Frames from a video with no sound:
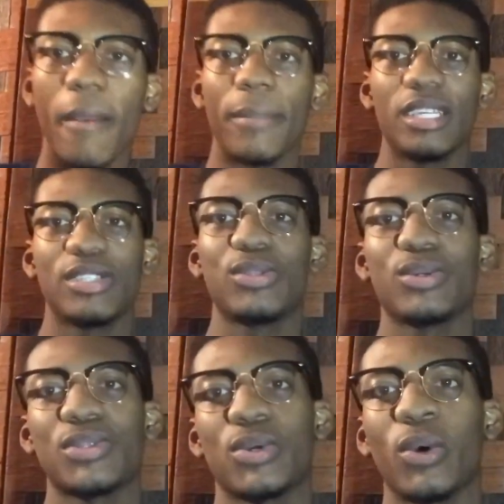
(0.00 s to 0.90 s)
please do
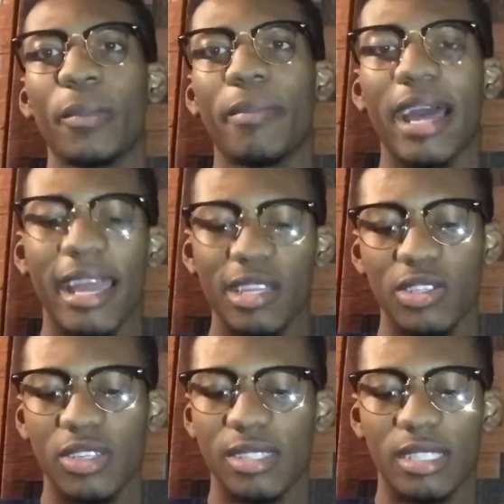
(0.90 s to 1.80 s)
so by
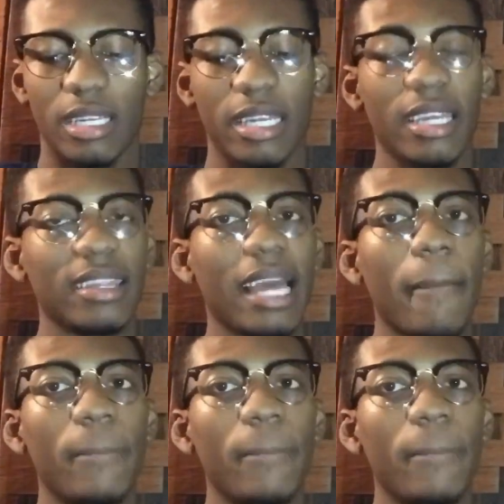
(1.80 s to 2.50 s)
just clicking that